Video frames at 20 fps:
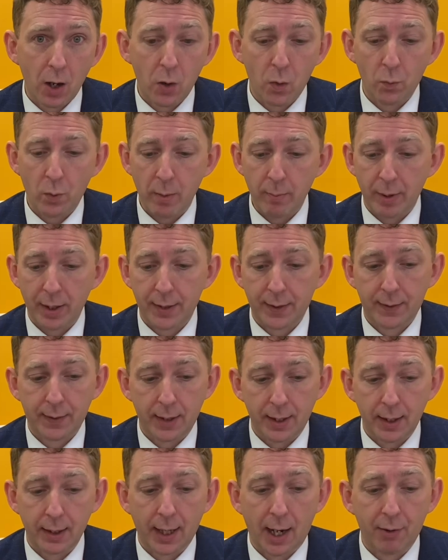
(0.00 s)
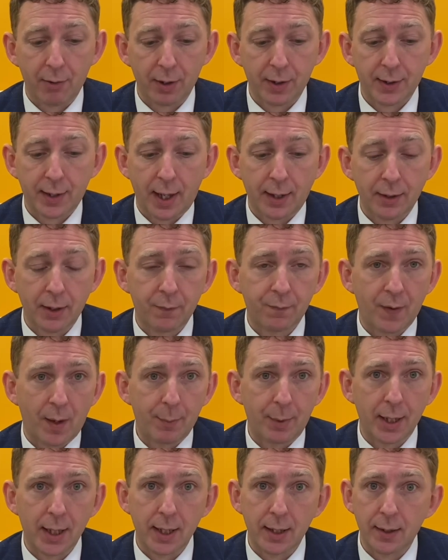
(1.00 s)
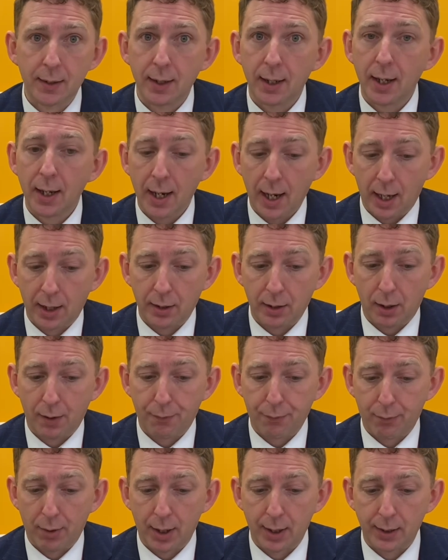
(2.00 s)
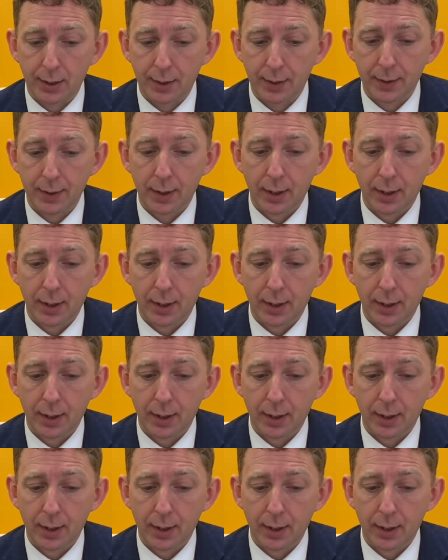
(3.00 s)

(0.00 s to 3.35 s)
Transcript: we miss seeing our extended families and our friends.